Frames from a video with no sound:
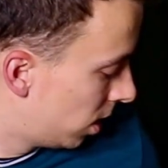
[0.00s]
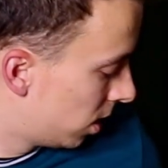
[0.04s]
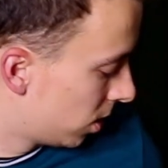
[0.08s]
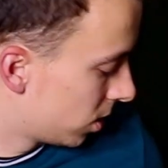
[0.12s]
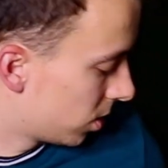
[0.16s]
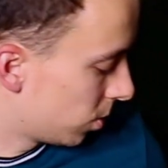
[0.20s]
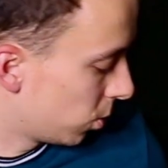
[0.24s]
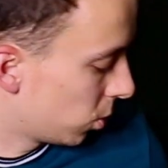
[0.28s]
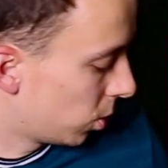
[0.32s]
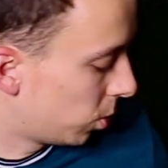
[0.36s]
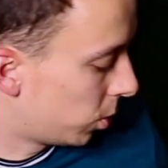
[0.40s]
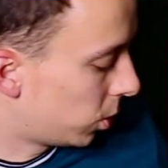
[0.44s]
So
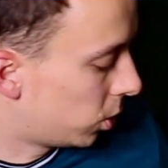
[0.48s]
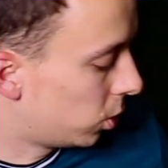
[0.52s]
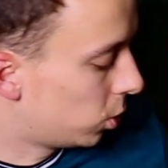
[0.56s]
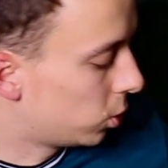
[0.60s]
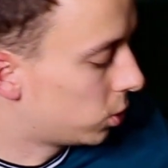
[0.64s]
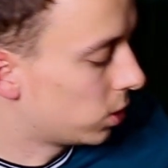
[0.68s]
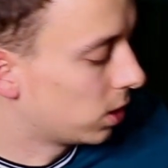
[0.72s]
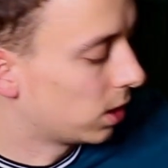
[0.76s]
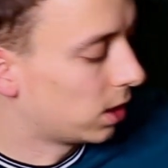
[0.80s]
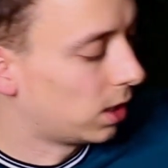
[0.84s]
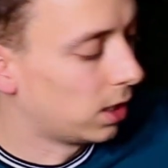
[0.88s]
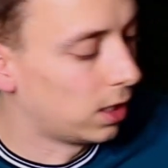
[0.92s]
I'm going to be
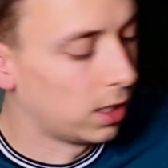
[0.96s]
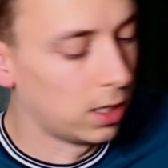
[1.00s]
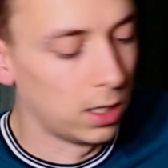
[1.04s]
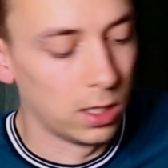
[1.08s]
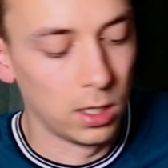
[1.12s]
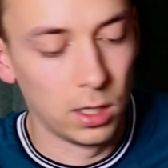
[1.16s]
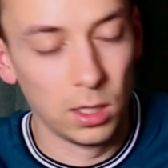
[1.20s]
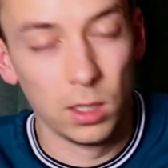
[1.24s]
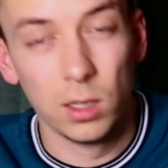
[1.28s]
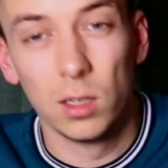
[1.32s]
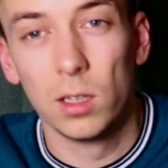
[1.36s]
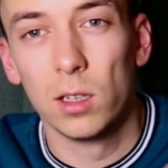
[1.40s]
using
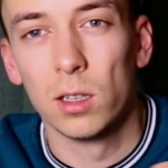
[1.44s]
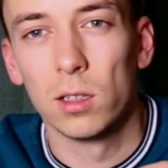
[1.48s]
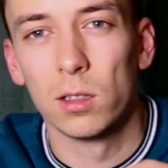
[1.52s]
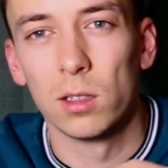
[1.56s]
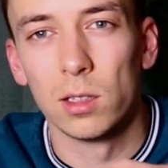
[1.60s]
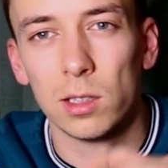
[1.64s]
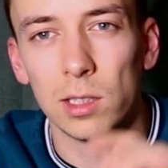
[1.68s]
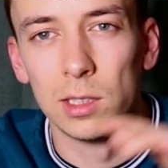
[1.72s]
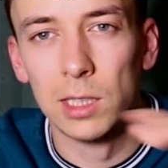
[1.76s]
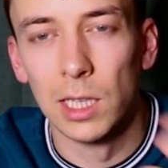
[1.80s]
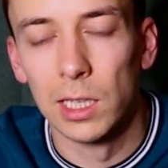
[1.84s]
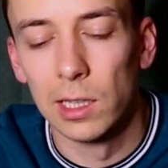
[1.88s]
the
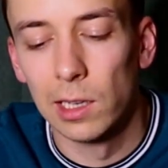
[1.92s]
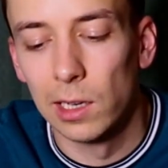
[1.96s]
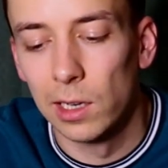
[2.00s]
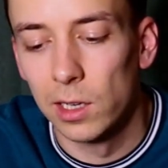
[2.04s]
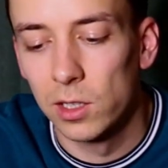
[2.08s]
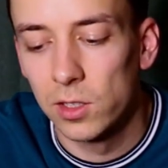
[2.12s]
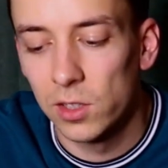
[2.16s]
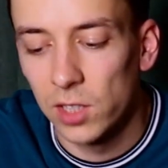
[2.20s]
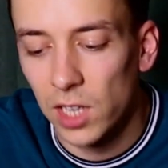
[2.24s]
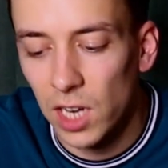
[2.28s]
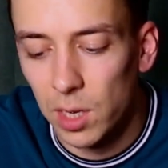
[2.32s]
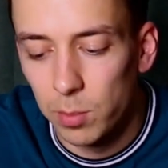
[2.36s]
Dennerle
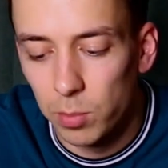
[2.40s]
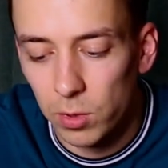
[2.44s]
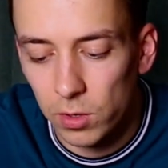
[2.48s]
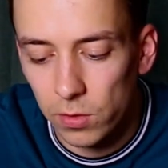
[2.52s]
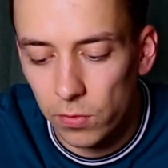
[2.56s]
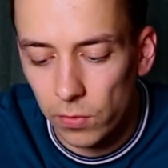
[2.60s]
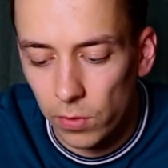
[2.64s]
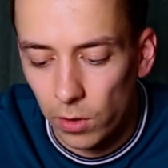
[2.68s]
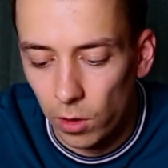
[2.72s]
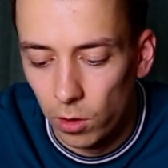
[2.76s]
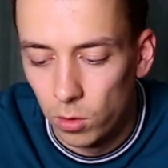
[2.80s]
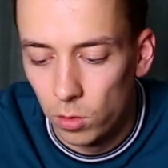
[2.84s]
Scapers
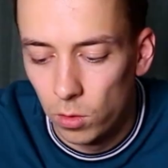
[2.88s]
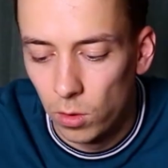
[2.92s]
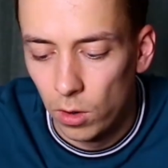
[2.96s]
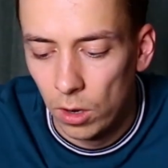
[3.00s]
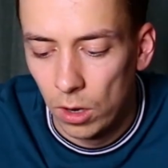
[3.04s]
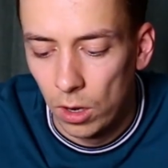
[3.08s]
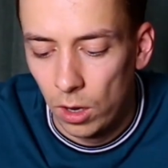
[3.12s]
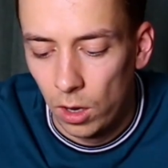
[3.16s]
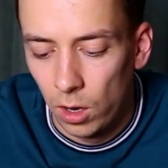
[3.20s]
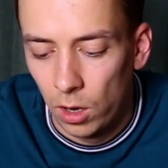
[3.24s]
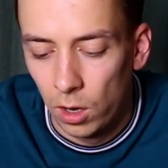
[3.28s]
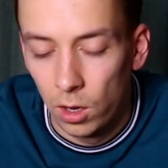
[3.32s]
flow.
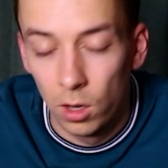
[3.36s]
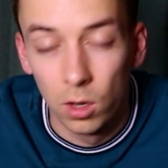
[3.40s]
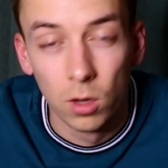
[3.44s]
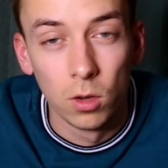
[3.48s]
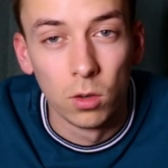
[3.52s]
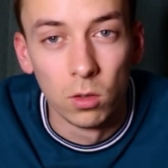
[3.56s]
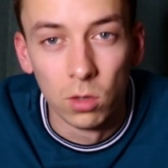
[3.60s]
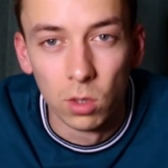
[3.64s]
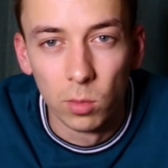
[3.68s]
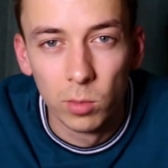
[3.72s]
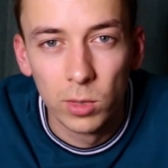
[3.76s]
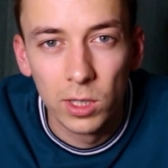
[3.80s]

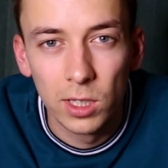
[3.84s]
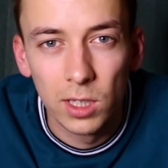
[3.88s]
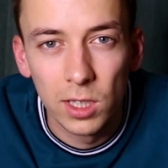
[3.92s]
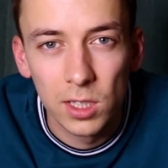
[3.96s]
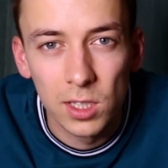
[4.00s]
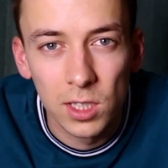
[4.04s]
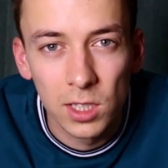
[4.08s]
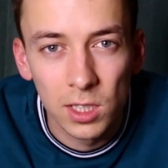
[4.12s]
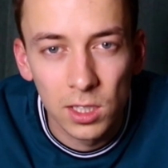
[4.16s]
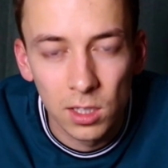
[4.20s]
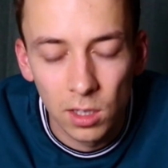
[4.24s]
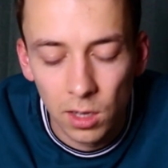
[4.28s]
Normally
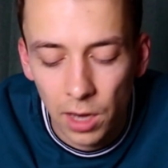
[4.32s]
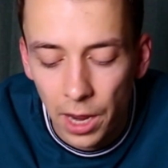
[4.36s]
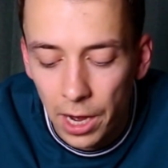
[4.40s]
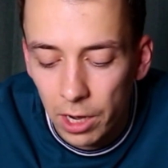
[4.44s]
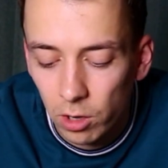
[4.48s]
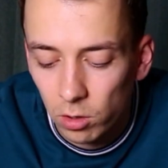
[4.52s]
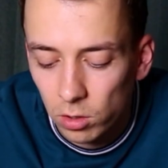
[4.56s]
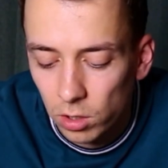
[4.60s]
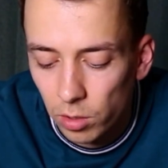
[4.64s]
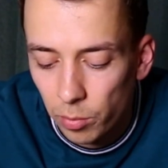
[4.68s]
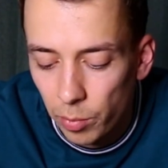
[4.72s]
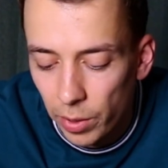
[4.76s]
this is a hang
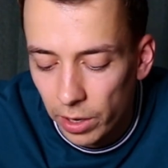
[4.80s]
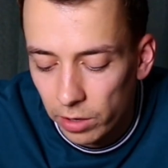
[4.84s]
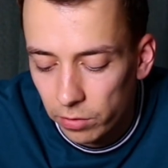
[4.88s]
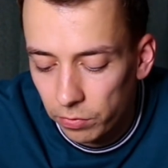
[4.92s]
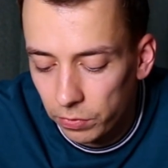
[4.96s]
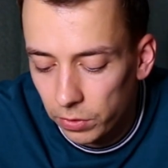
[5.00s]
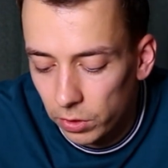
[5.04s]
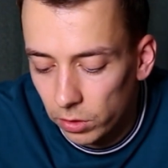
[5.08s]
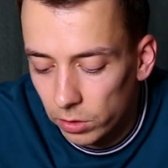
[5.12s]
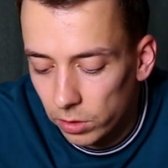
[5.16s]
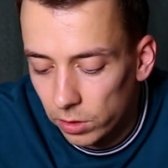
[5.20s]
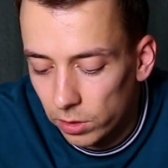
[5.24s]
on the back
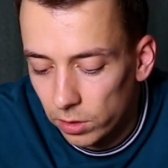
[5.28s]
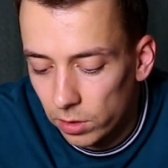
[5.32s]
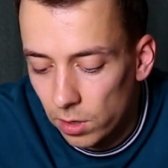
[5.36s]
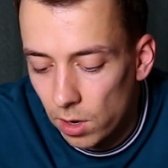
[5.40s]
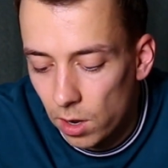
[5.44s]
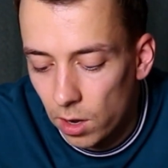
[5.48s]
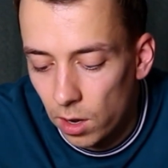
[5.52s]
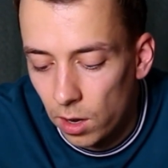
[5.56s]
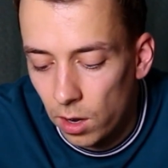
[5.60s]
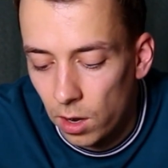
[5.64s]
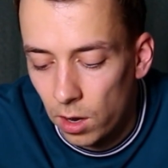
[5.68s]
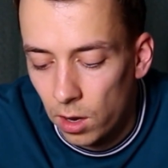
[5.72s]
filter.
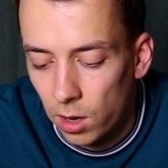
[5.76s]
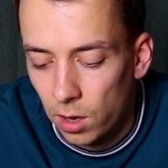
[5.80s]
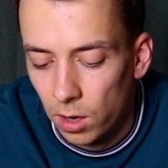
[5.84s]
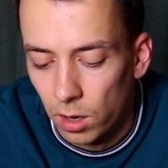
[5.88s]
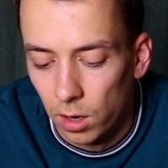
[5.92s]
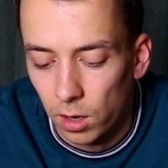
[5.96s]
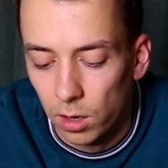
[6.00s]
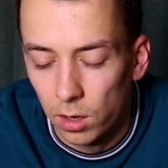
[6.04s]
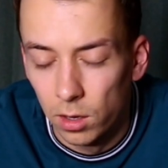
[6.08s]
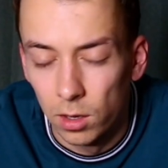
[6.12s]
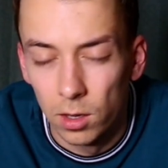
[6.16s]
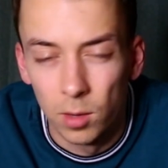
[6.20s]

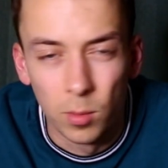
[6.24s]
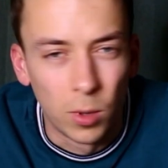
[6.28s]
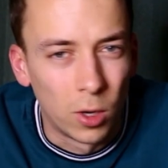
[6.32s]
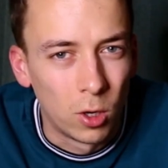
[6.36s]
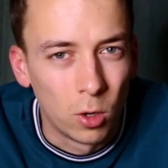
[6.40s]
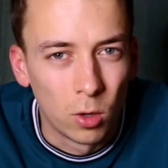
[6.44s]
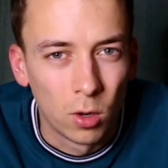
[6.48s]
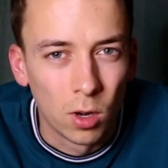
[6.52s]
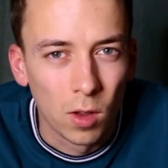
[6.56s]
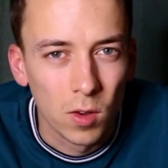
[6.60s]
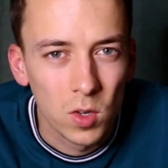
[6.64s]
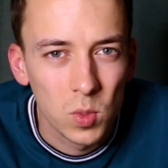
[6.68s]
I
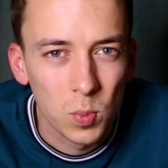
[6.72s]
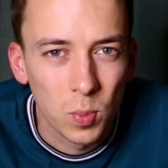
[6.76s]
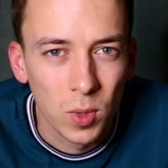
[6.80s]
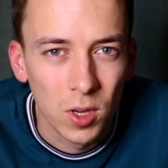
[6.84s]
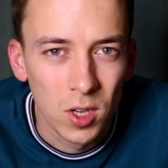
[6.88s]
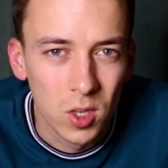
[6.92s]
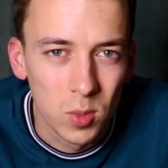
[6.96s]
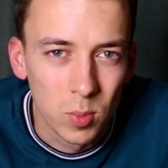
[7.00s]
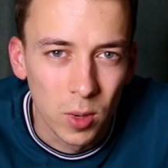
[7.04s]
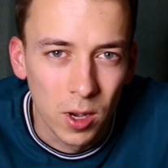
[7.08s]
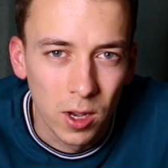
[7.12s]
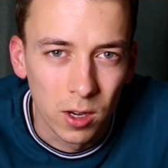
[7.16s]
don't have
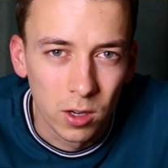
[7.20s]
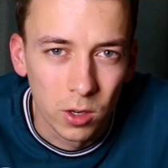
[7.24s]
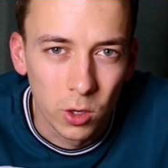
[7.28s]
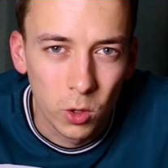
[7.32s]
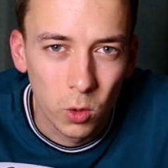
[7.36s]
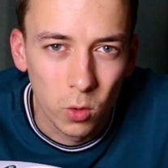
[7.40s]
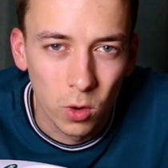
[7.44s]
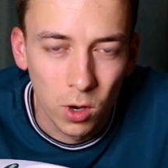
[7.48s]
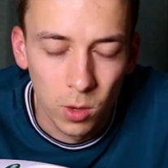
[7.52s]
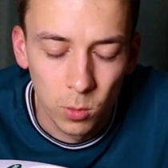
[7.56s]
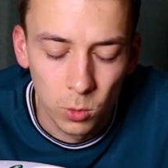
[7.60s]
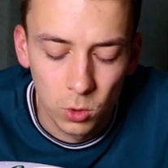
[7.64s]
space behind the
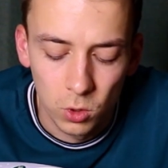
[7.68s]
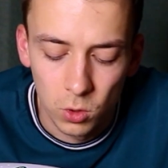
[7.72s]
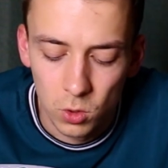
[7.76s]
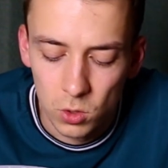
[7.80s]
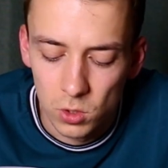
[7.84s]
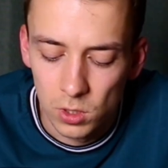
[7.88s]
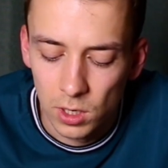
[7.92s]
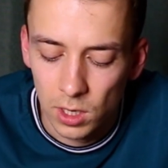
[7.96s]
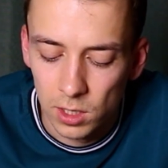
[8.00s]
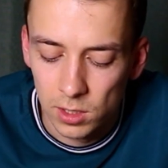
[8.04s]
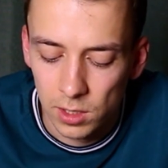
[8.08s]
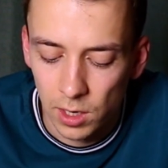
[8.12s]
aquarium to
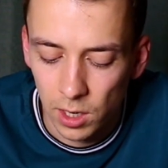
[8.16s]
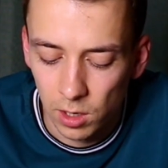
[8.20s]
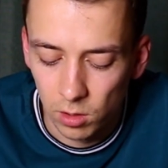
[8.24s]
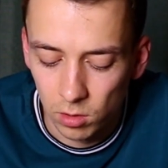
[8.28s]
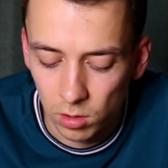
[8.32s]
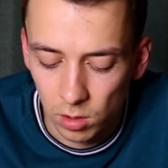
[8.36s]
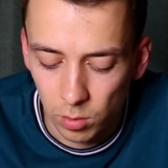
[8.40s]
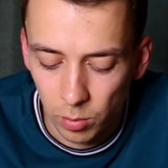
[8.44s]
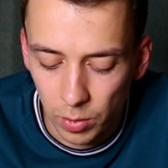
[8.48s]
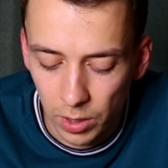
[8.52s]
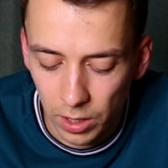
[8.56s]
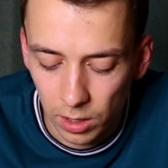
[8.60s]
use it as a hang on
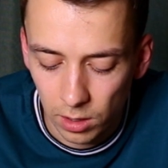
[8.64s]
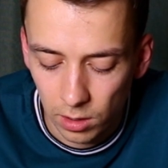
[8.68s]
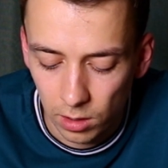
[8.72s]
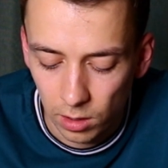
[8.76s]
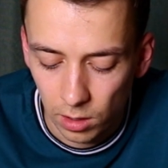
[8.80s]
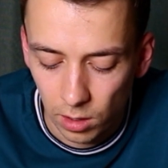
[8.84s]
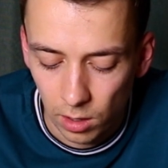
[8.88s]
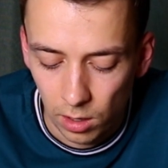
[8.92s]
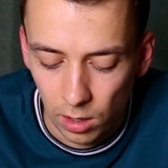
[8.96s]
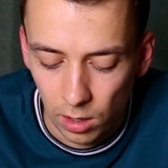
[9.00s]
the back.